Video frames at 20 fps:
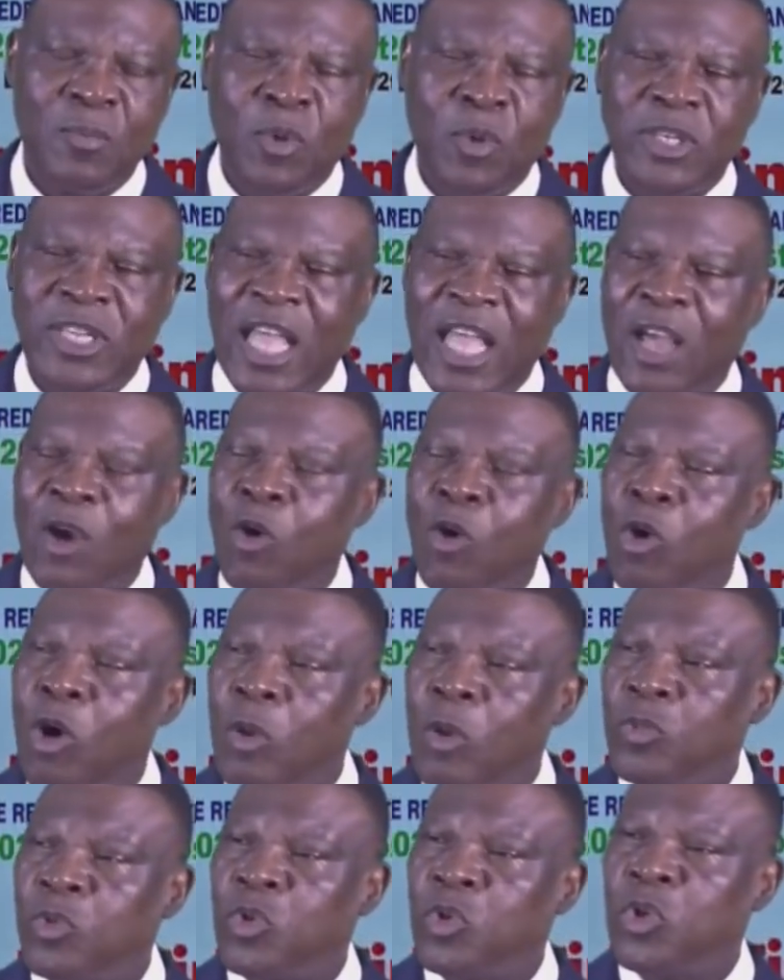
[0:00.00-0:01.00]
But I
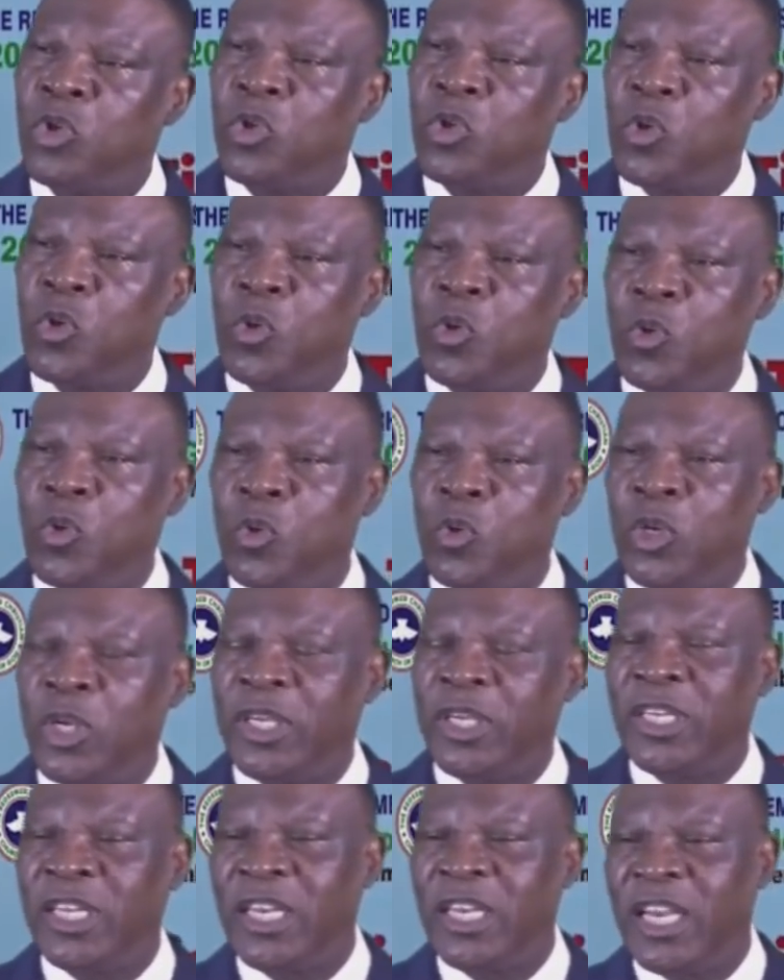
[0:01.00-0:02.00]
come to you
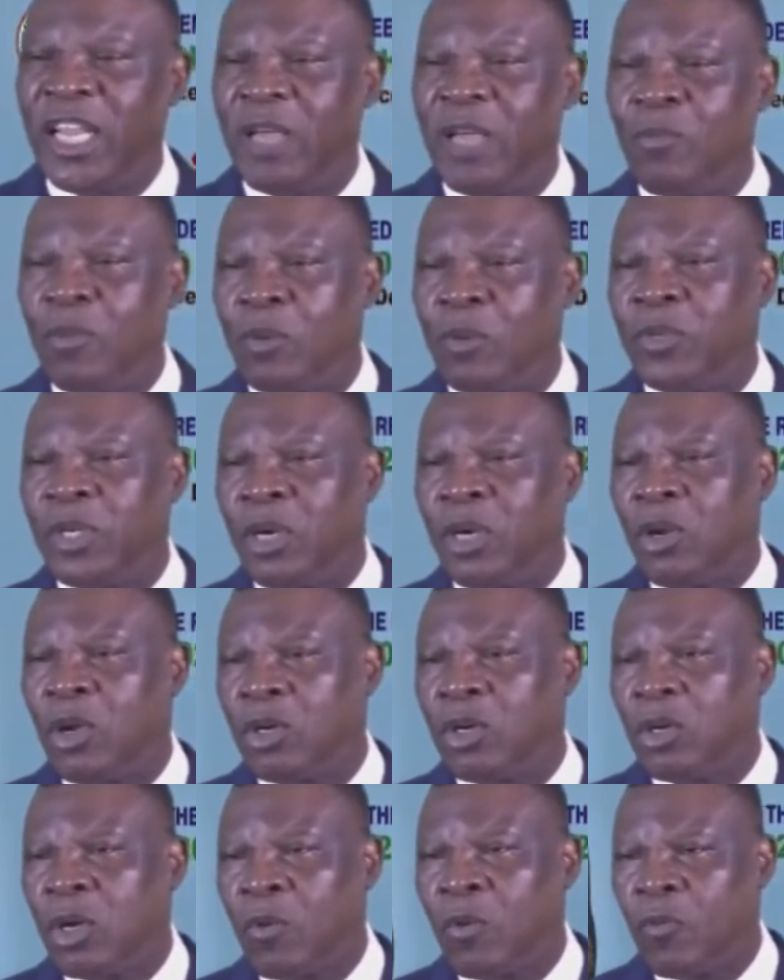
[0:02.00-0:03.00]
in the name of the
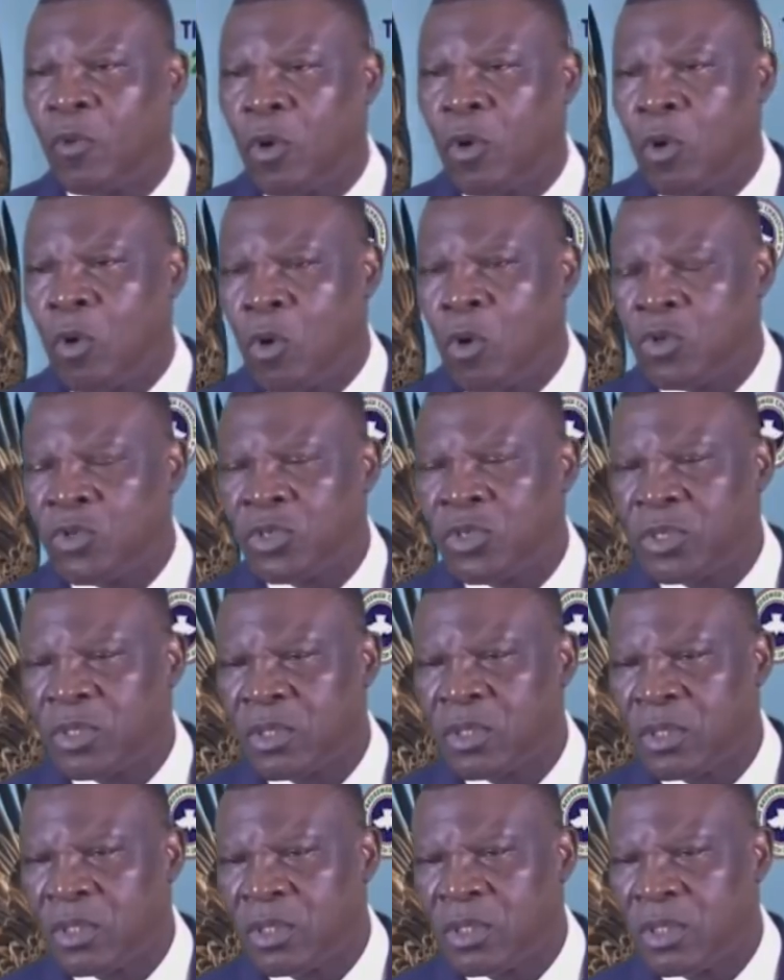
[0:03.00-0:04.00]
Lord of
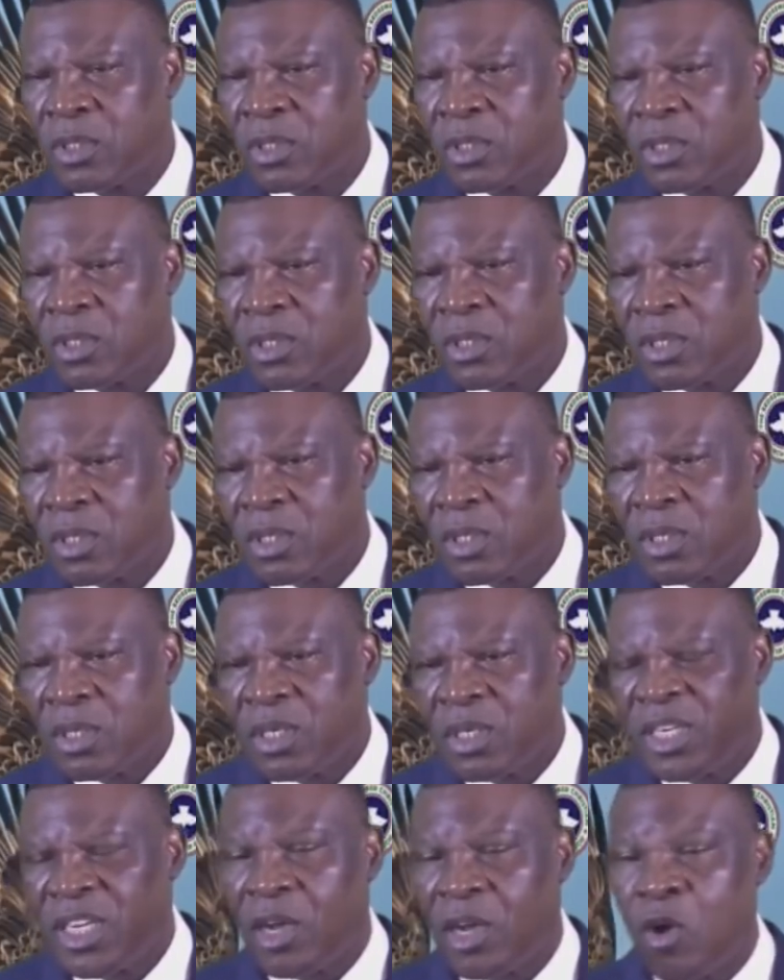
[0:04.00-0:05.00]
hosts,
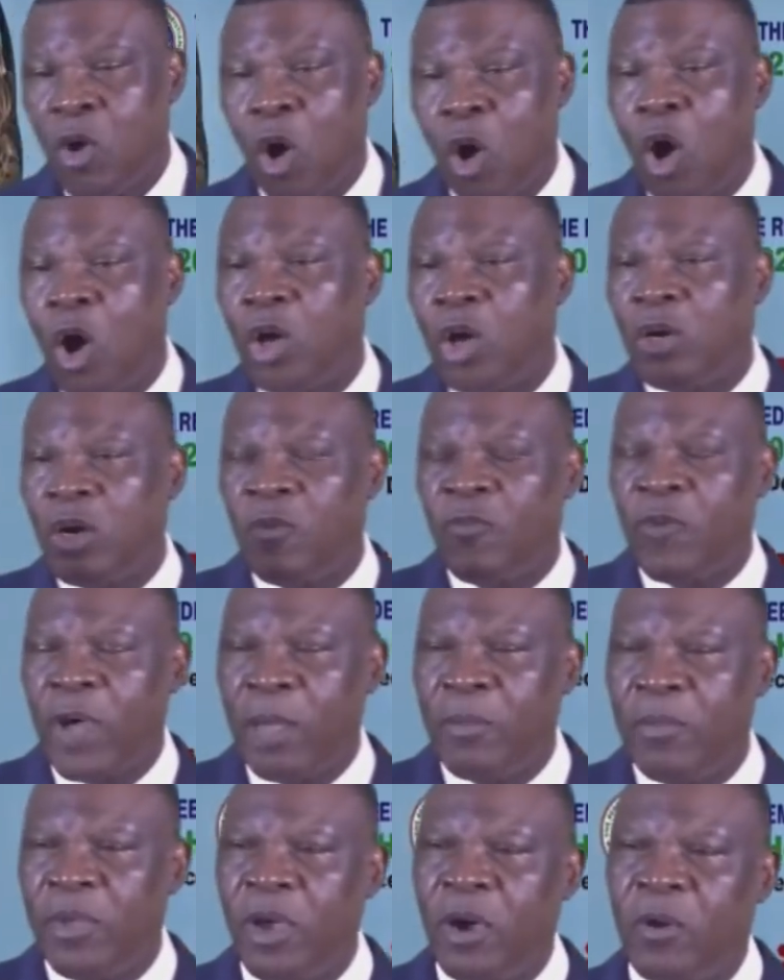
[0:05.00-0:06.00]
the God of
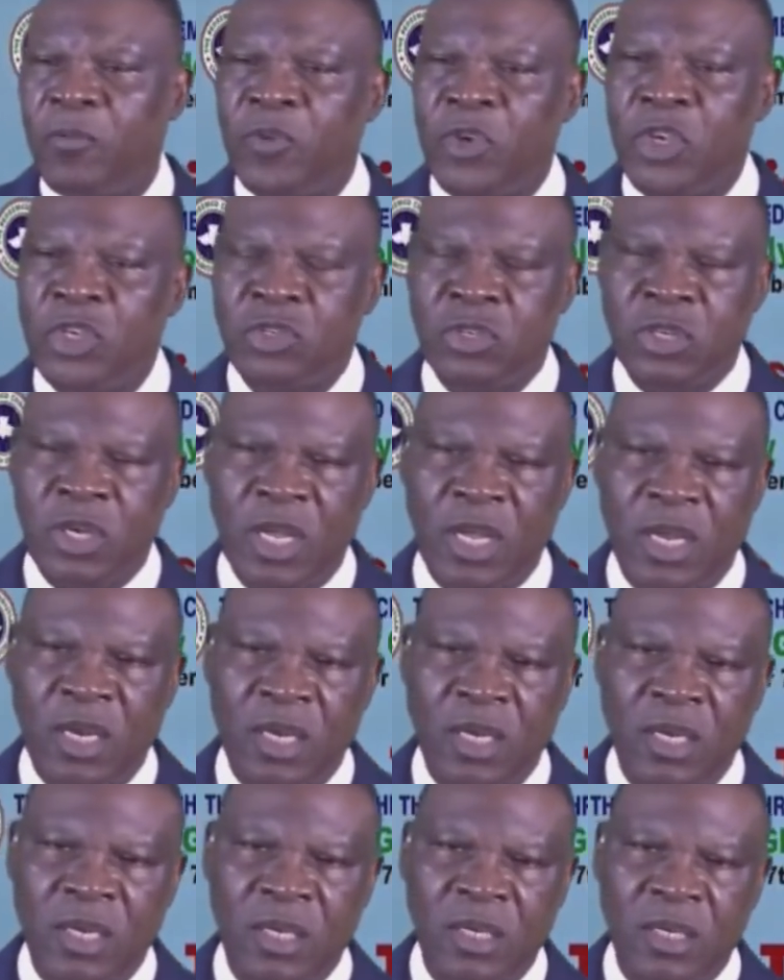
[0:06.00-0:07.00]
army of
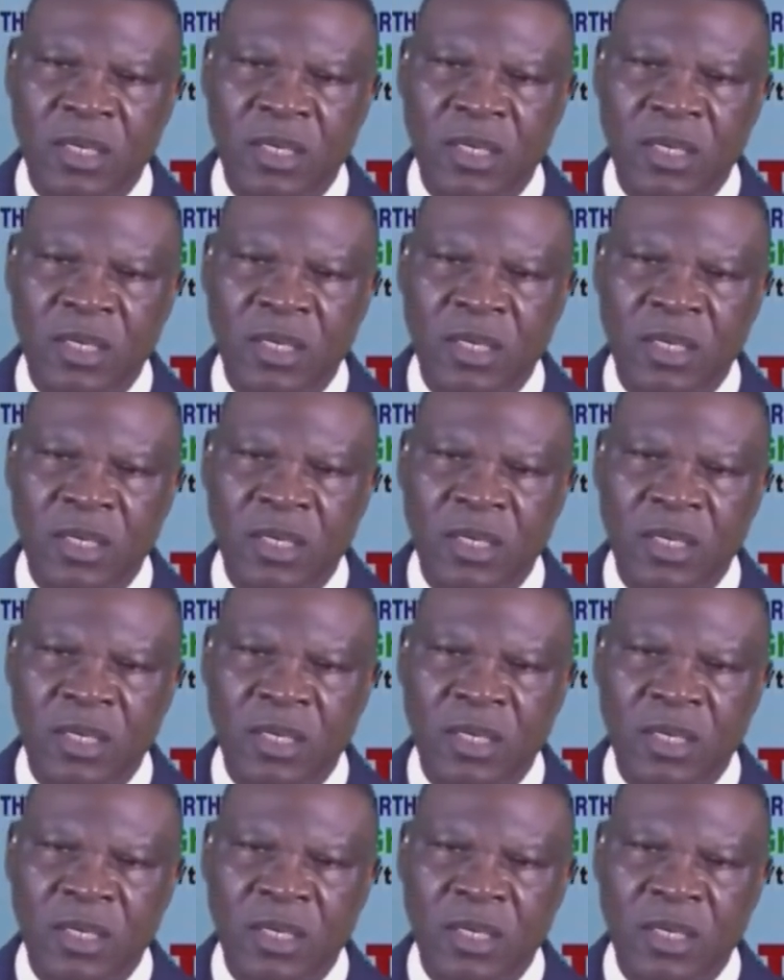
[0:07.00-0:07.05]
Israel,